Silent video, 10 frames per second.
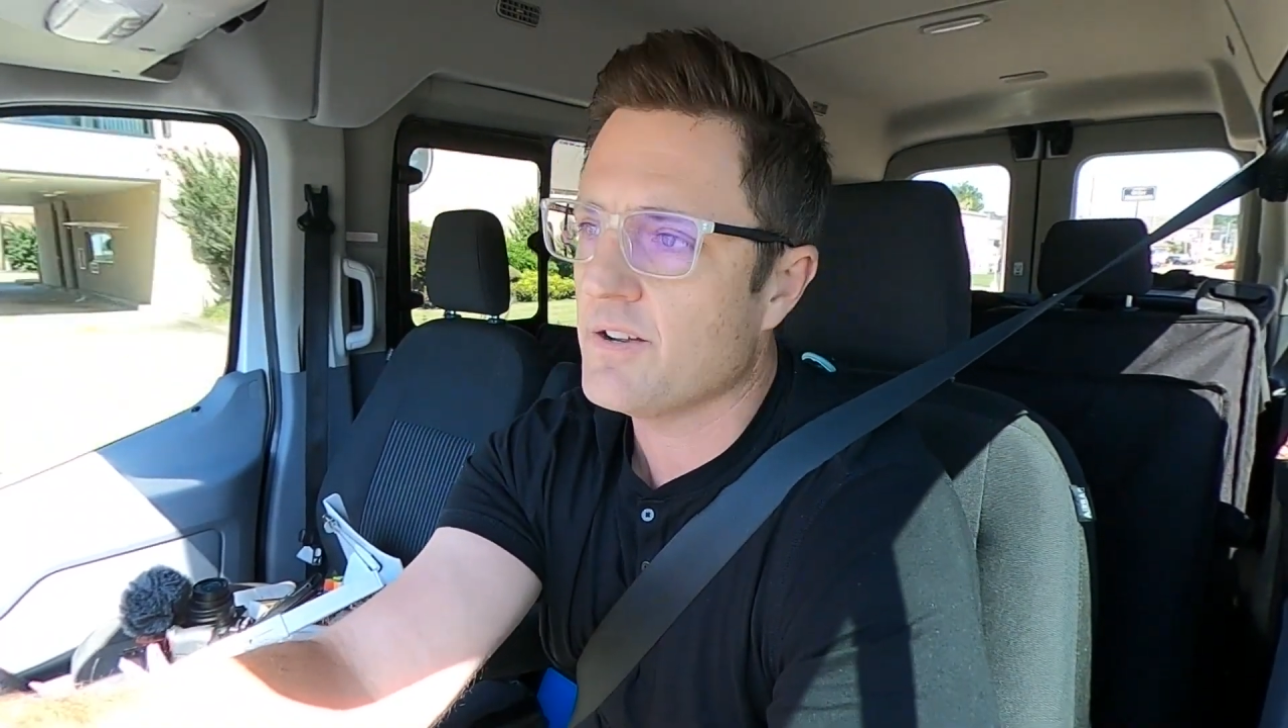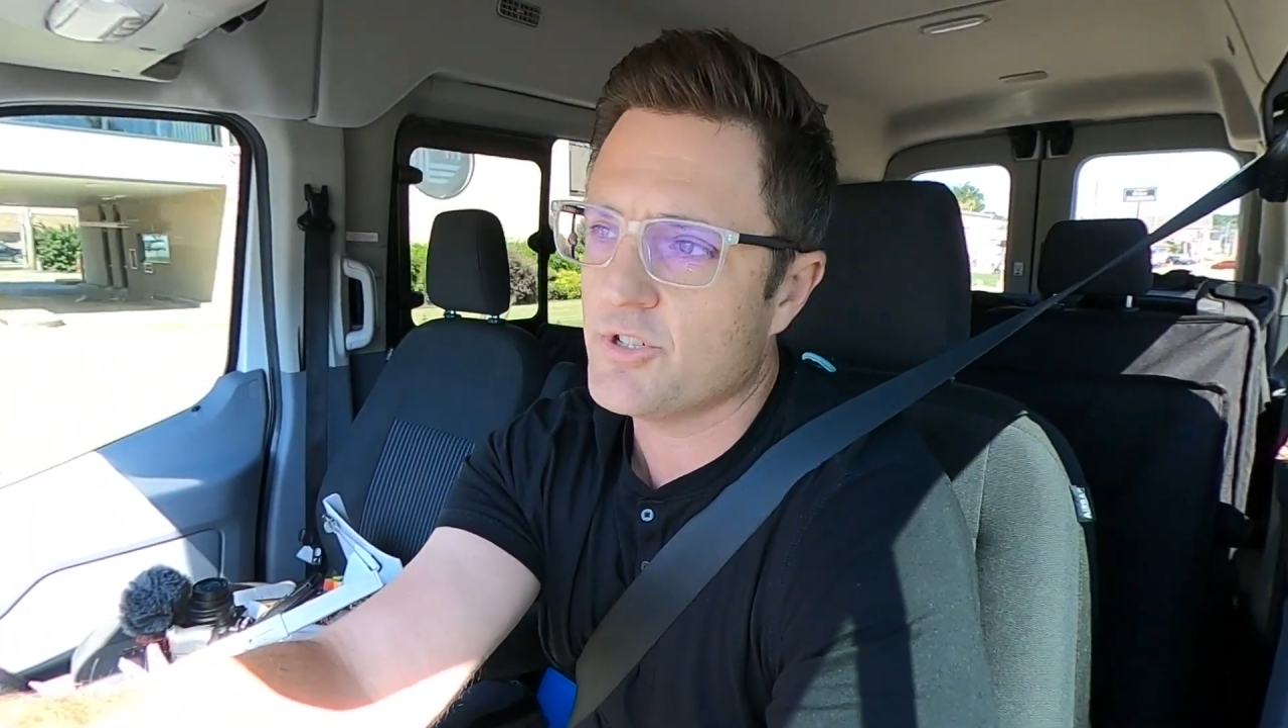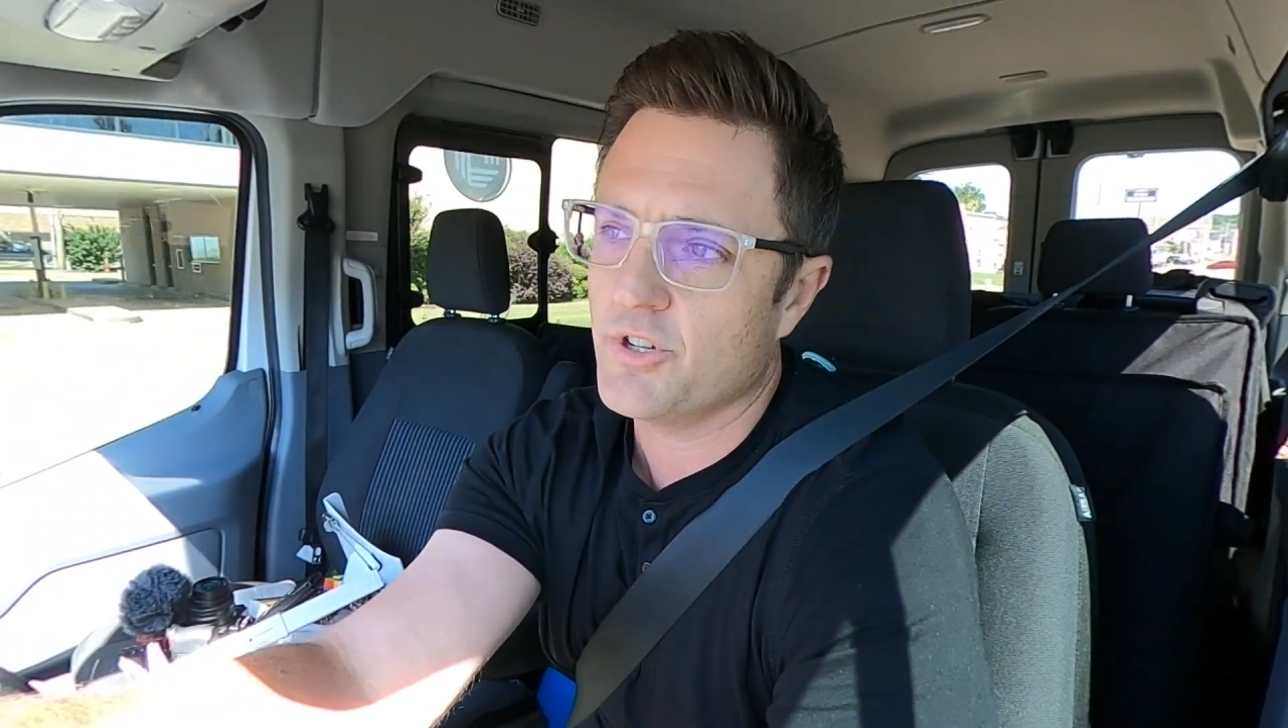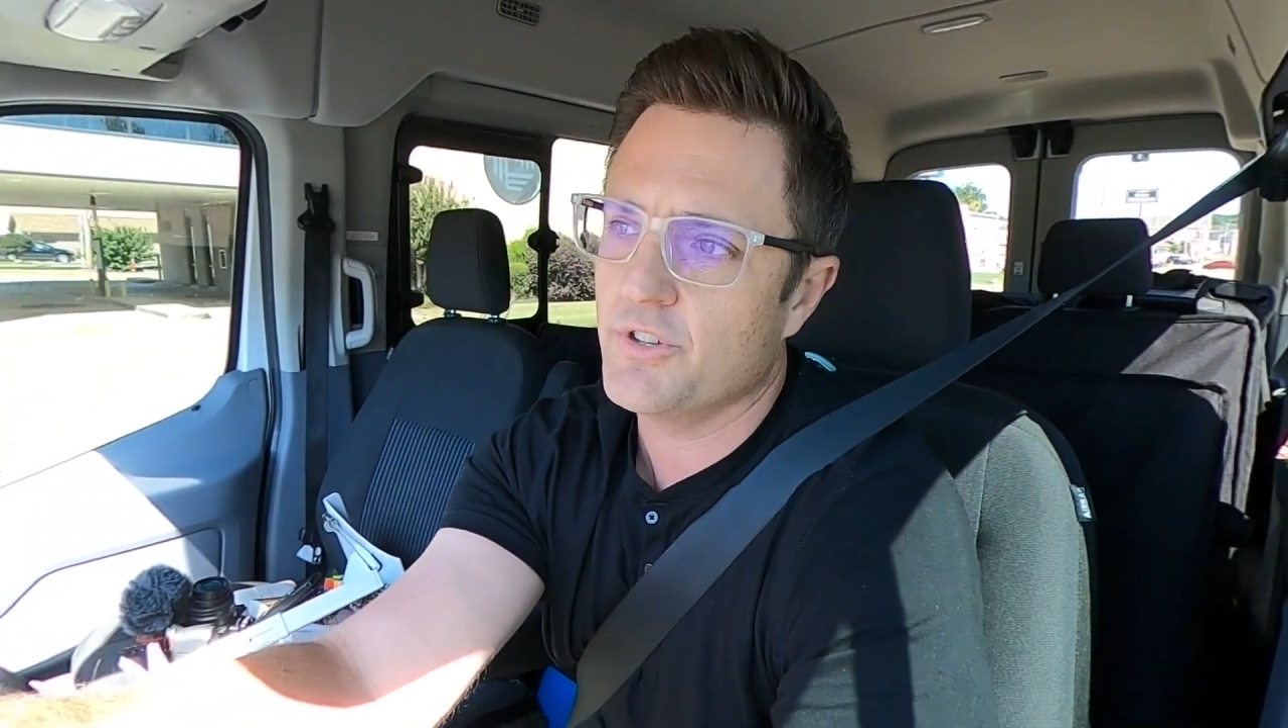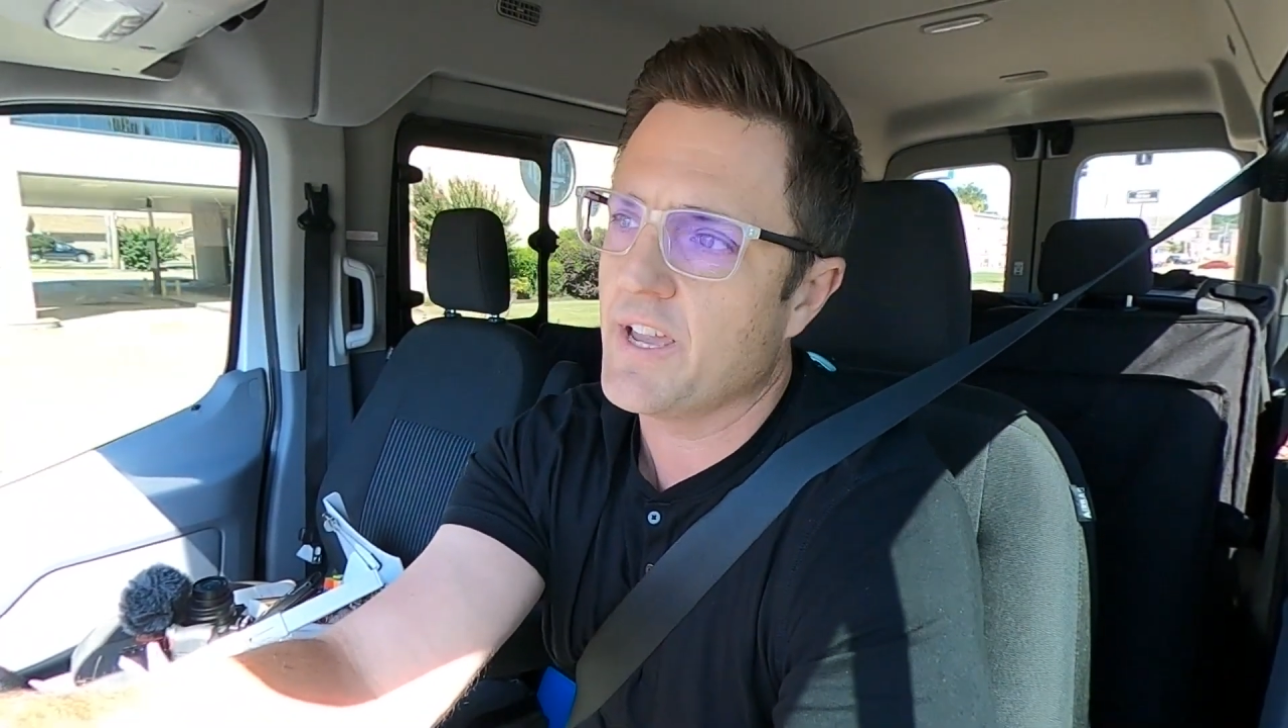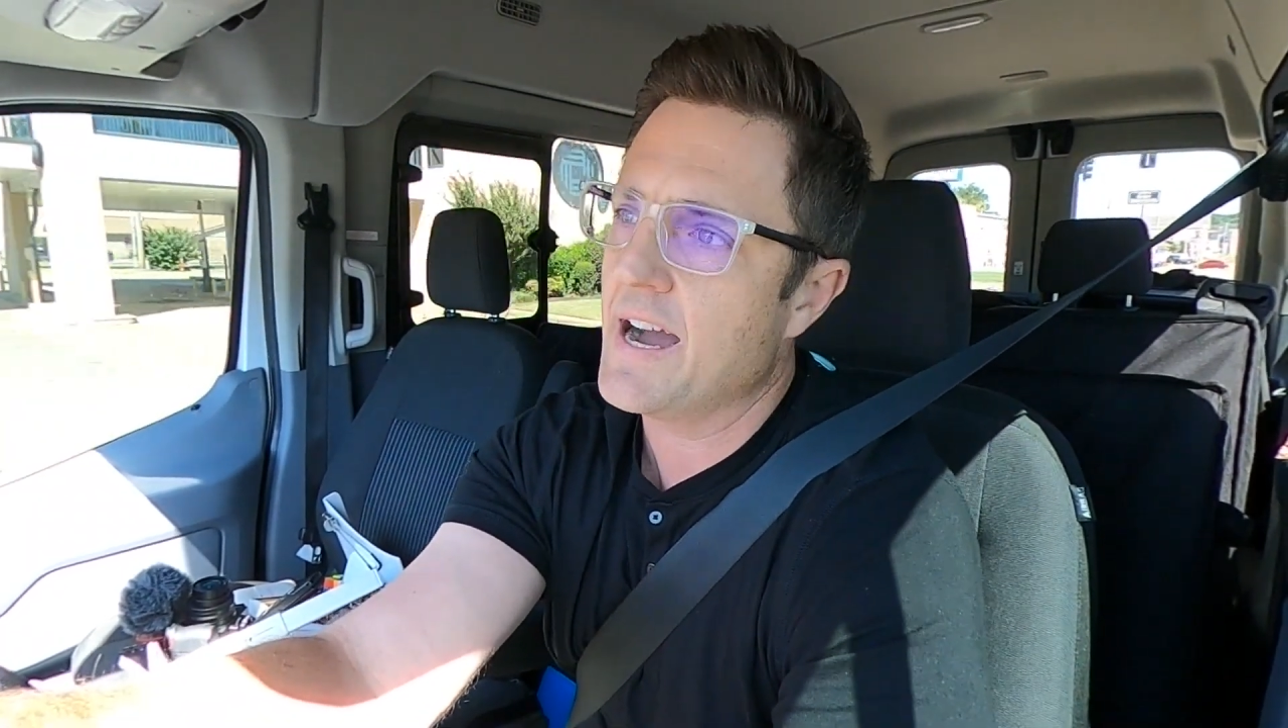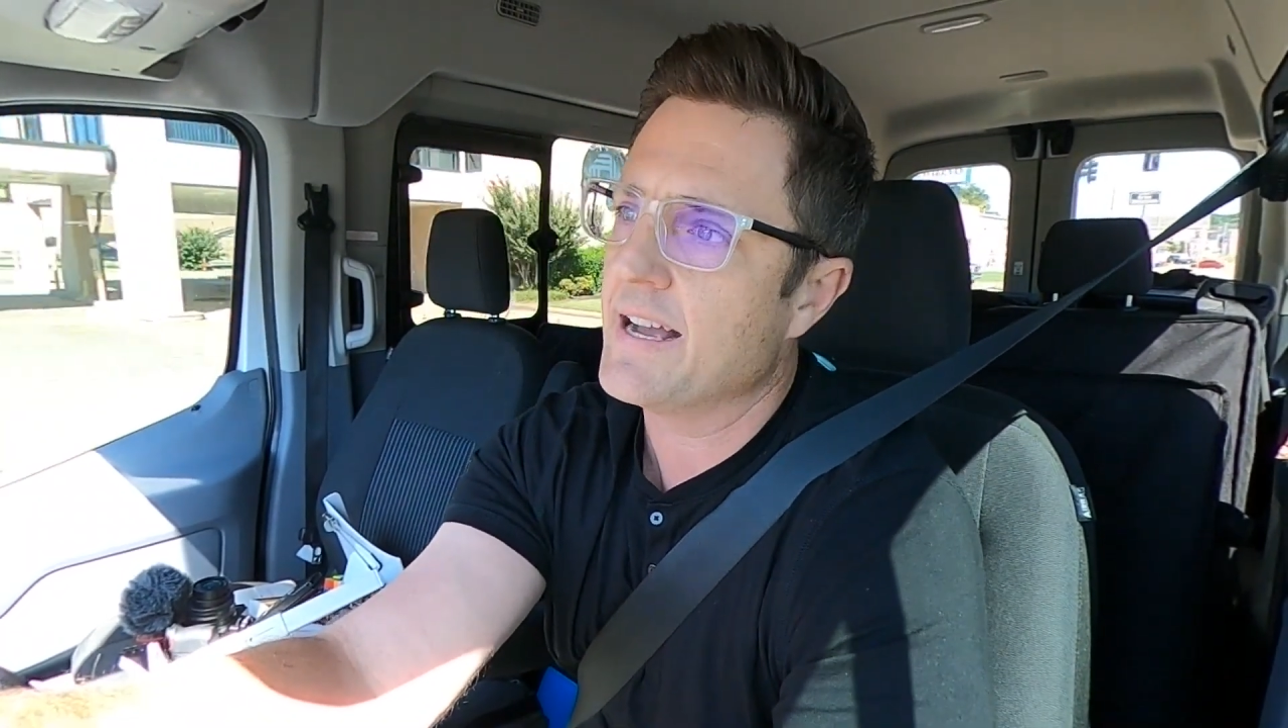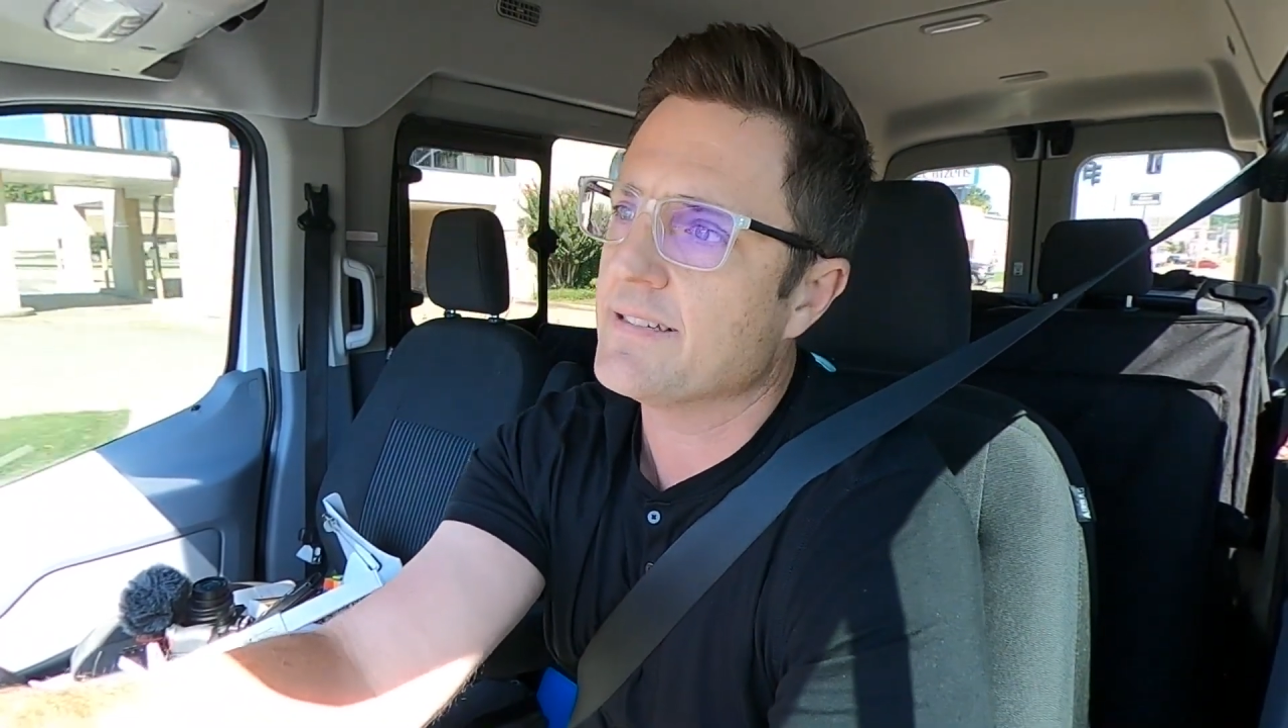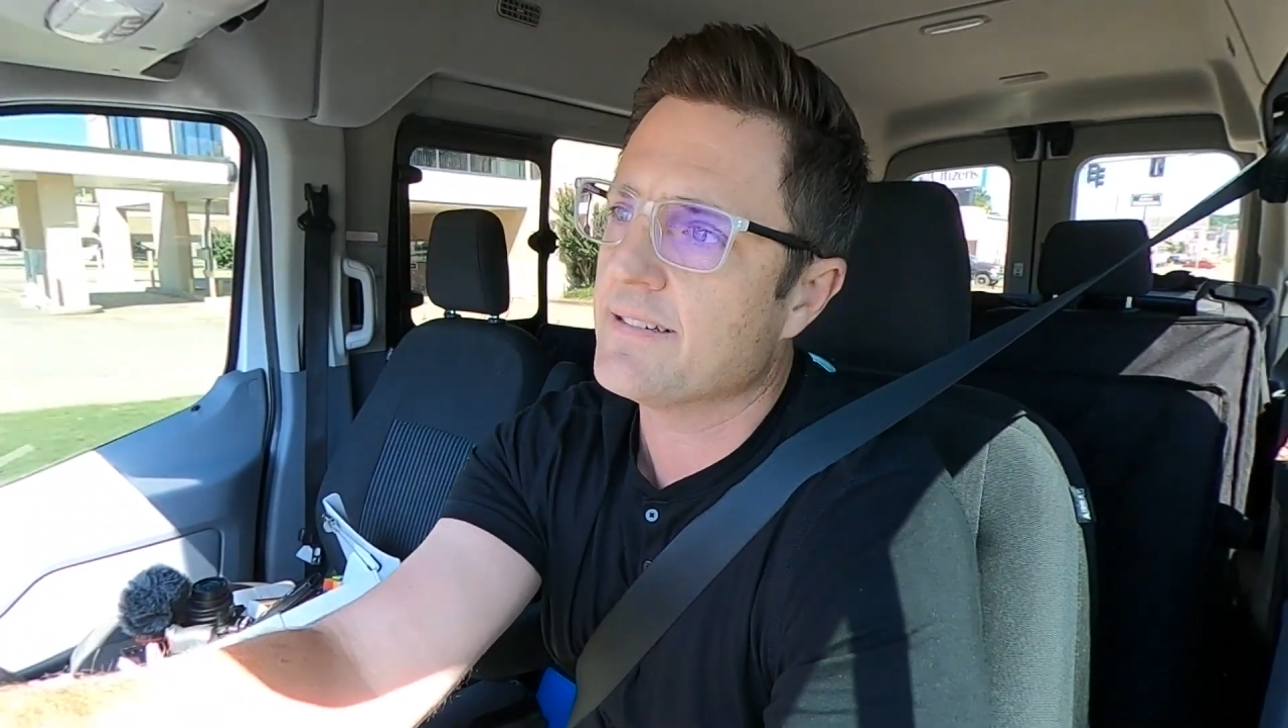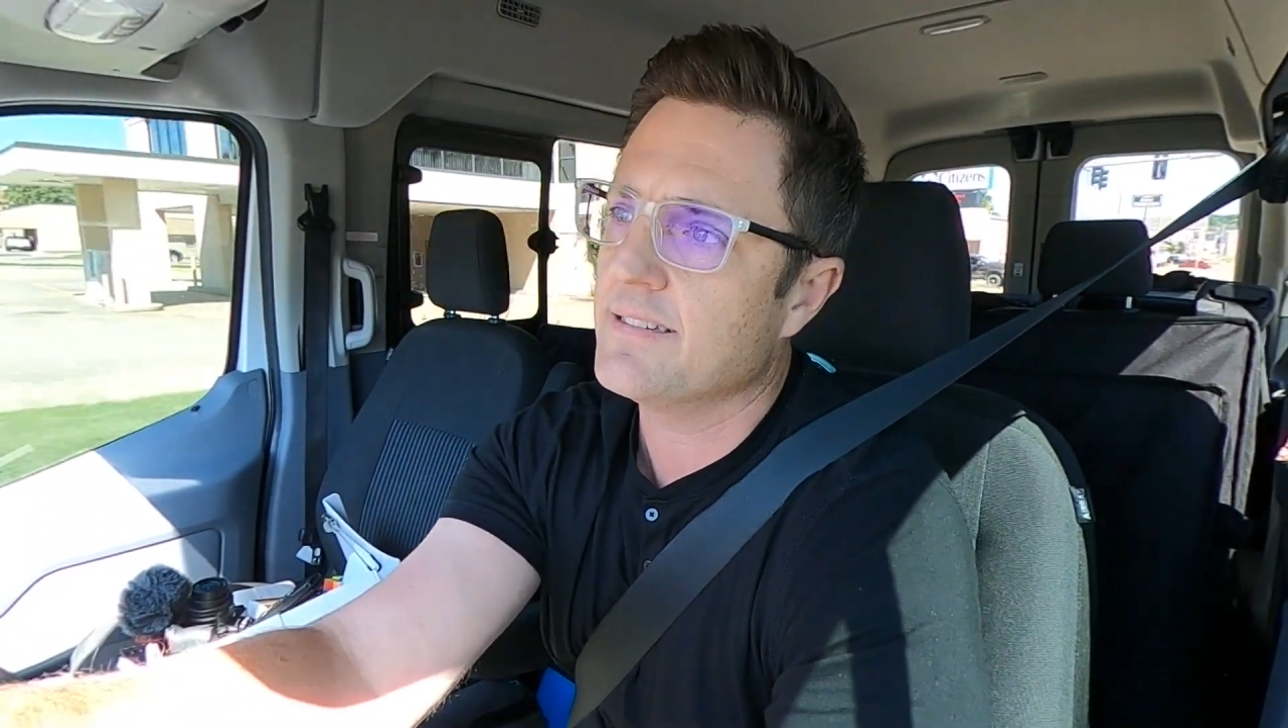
I'll show you guys,